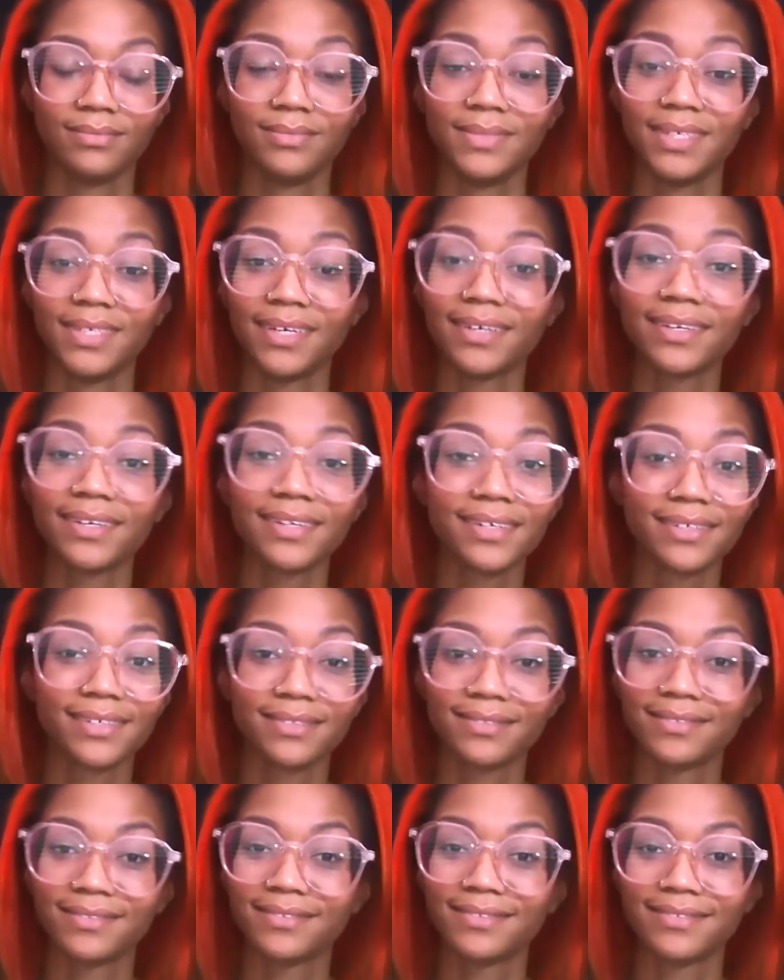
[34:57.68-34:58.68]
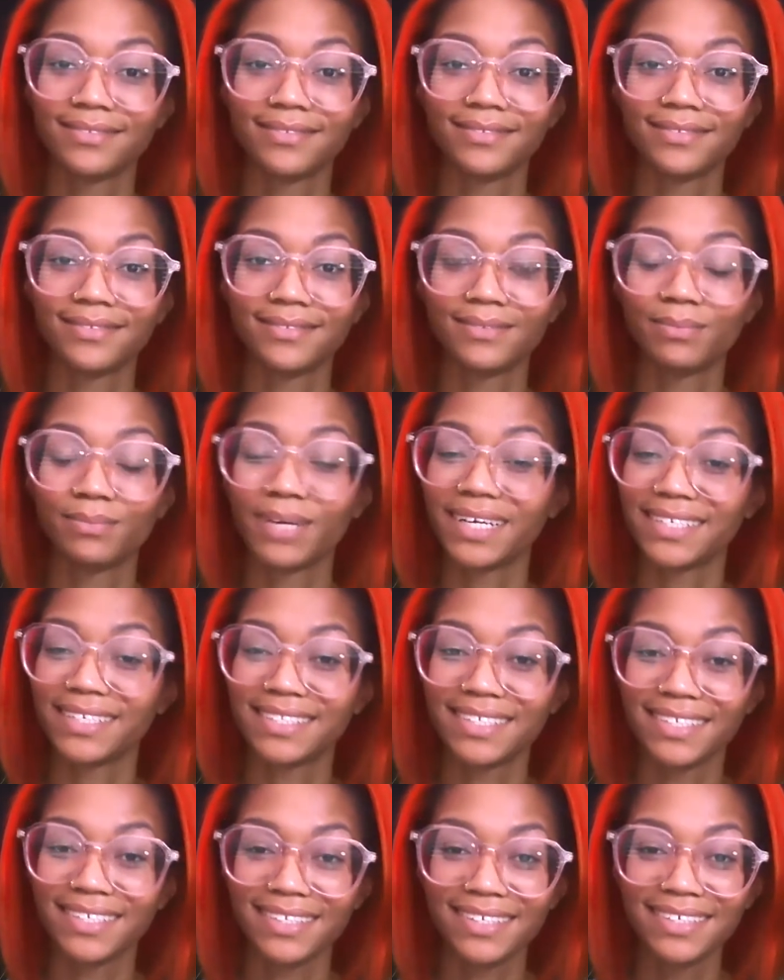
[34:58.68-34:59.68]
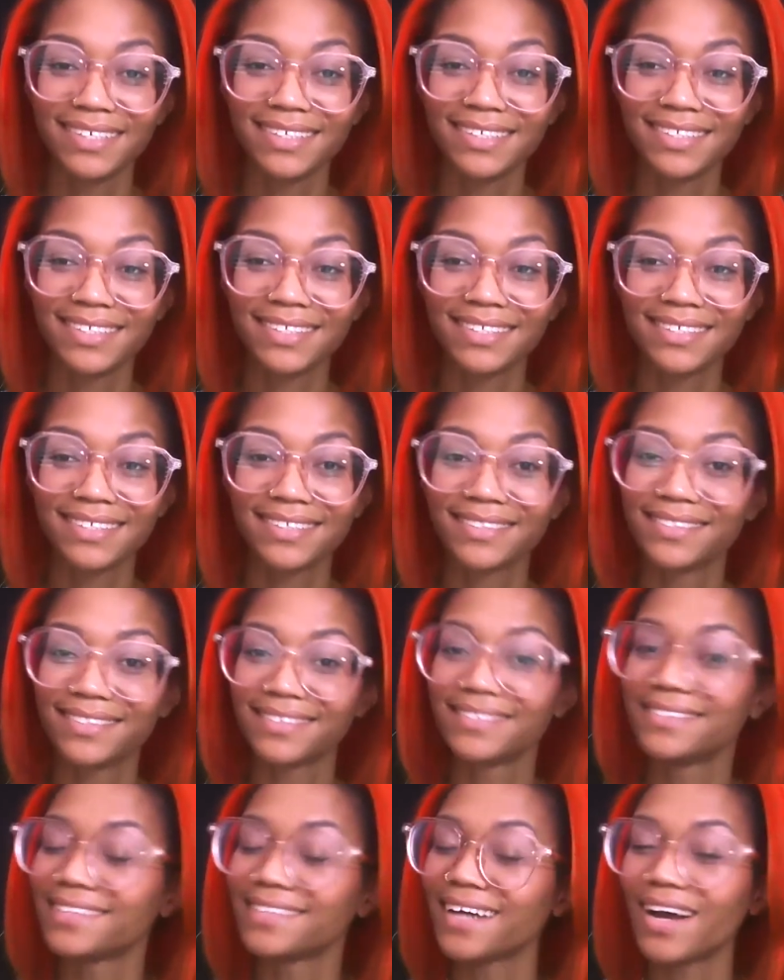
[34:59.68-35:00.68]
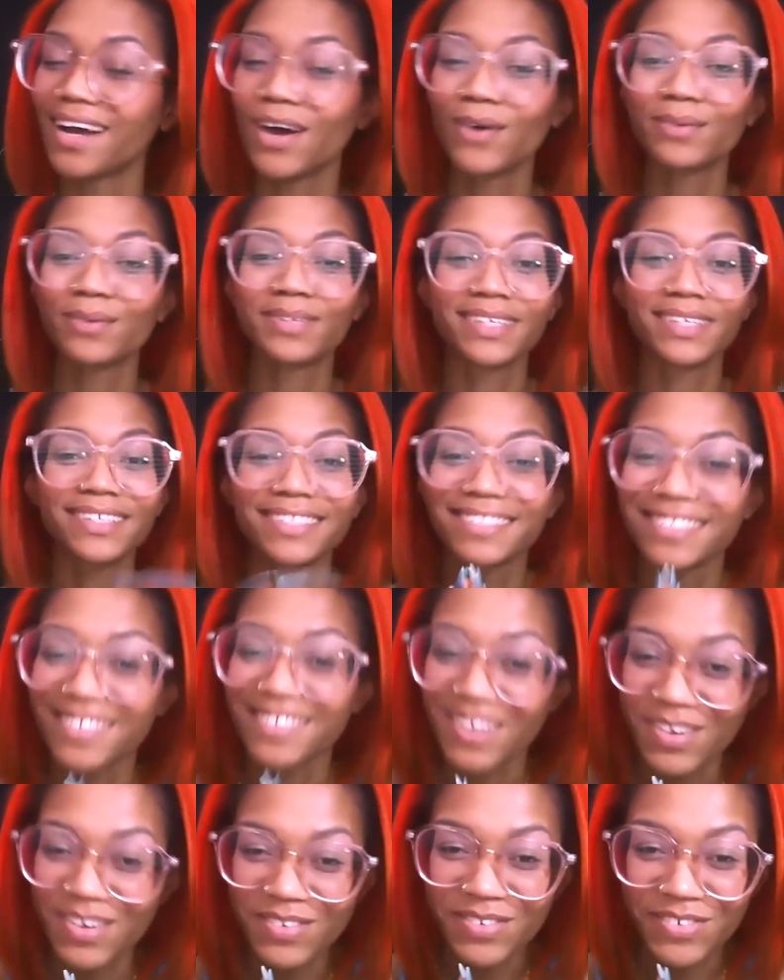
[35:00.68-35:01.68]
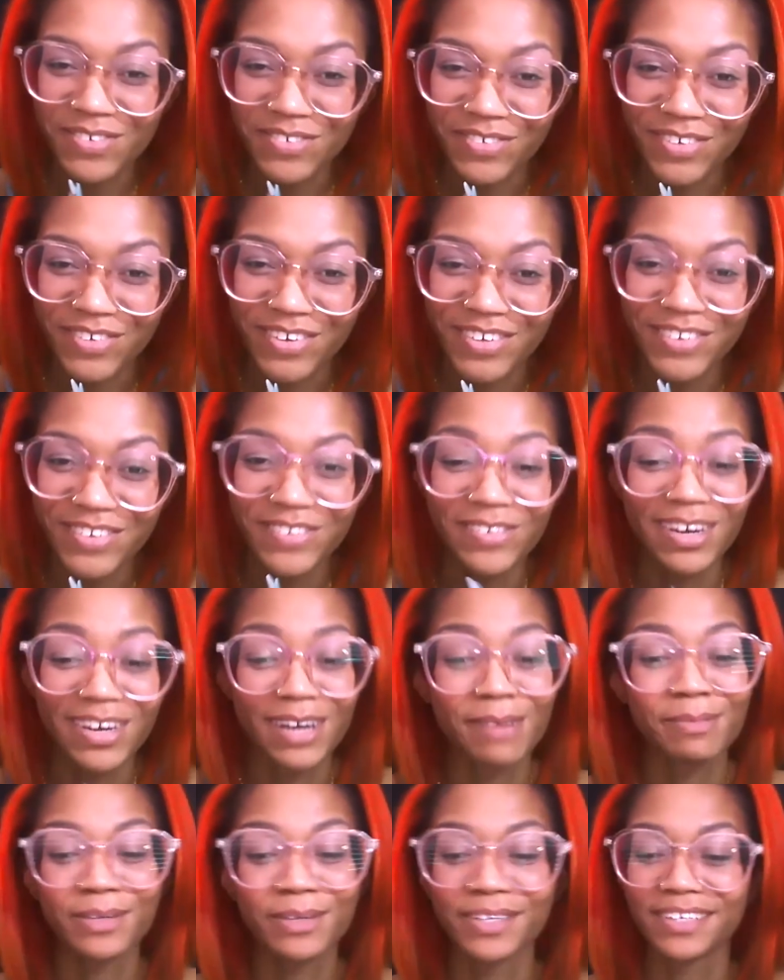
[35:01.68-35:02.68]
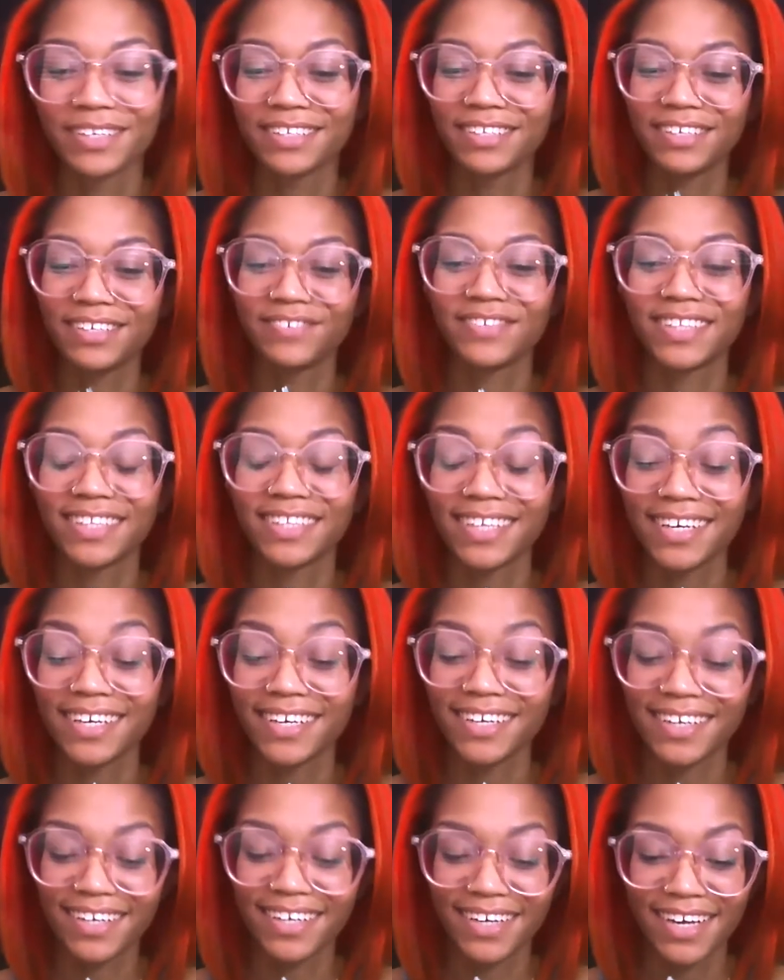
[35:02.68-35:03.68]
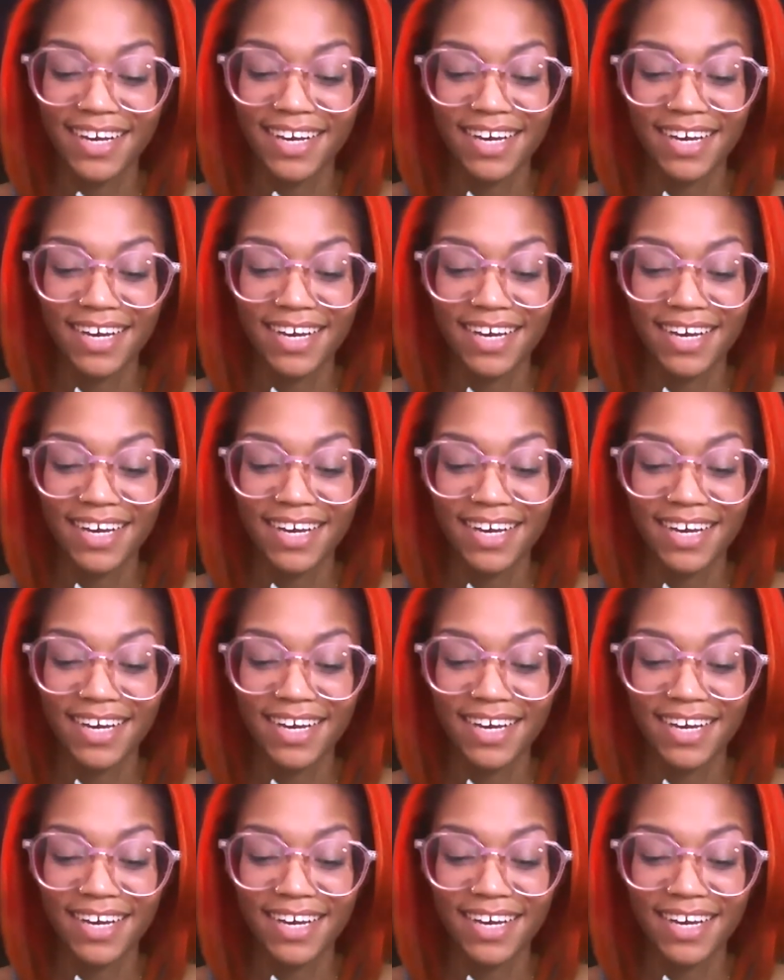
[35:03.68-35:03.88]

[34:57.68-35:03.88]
yeah, Pisces. I hope that this is helpful for you. I'm gonna leave it there.